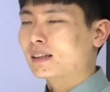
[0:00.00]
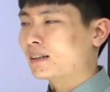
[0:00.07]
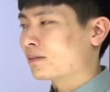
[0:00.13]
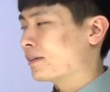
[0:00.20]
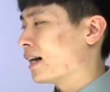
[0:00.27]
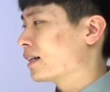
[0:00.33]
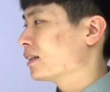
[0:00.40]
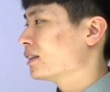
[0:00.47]

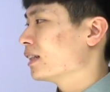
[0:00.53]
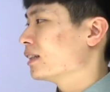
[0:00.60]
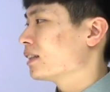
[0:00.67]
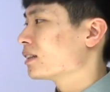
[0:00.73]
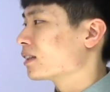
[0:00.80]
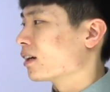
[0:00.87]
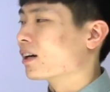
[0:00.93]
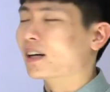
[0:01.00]
rather than a
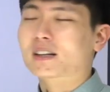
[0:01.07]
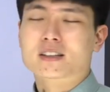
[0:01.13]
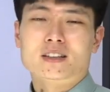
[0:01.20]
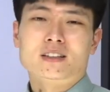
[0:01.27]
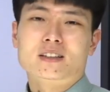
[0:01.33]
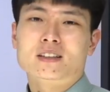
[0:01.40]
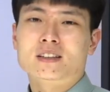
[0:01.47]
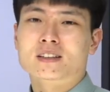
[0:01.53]

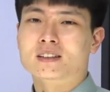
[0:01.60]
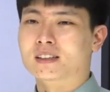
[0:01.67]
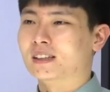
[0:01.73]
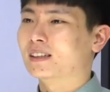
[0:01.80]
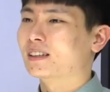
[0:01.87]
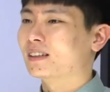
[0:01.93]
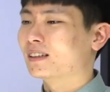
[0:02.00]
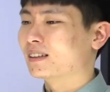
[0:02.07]
darker
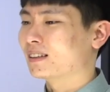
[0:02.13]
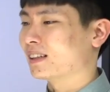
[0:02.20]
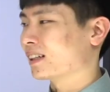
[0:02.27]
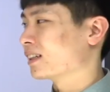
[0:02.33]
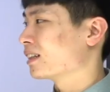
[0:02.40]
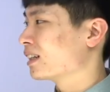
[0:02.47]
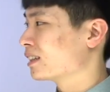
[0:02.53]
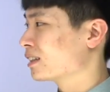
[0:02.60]
lit, like
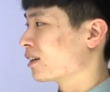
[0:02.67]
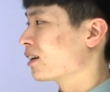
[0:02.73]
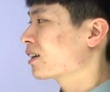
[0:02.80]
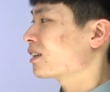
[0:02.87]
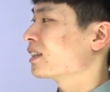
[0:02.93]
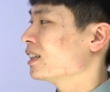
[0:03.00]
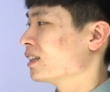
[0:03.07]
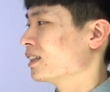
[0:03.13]
a
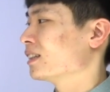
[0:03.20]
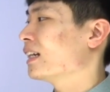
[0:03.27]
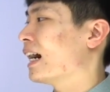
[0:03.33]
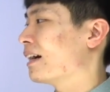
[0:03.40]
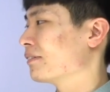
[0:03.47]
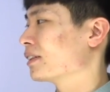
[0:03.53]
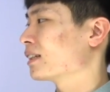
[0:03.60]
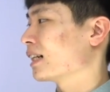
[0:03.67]
darkly lit
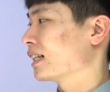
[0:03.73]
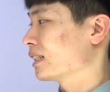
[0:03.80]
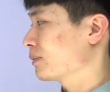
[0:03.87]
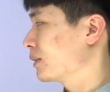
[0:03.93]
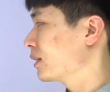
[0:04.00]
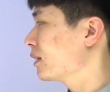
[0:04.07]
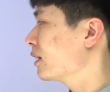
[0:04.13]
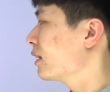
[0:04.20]

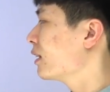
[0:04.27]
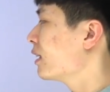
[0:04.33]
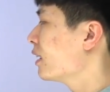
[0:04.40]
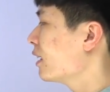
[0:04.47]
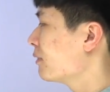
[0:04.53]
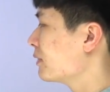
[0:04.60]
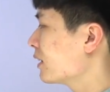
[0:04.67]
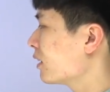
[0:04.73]
advertisement.
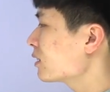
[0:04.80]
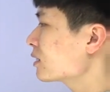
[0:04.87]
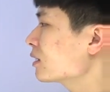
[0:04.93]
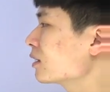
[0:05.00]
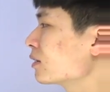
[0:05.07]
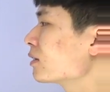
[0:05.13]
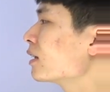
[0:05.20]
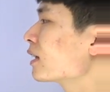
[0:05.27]
And we
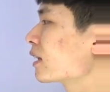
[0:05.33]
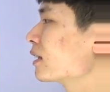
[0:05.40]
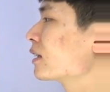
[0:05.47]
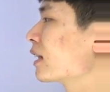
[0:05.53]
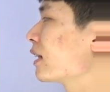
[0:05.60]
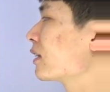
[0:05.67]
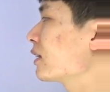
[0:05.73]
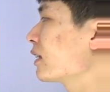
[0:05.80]
also can
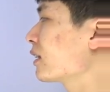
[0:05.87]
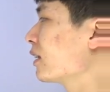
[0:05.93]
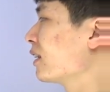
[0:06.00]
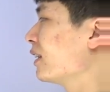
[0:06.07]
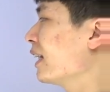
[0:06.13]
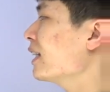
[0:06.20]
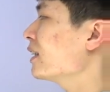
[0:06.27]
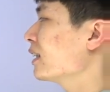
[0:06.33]
tell that the
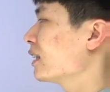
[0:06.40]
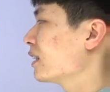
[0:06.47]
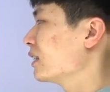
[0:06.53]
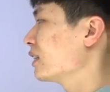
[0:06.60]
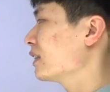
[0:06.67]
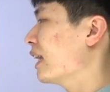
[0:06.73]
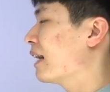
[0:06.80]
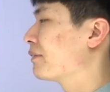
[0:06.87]
lighting in
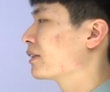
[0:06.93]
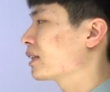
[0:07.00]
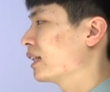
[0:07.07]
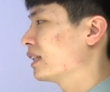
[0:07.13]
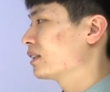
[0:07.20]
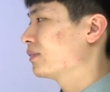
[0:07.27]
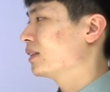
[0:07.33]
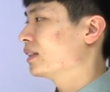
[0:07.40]
this
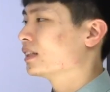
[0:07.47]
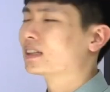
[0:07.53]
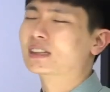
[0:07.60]
advertisement is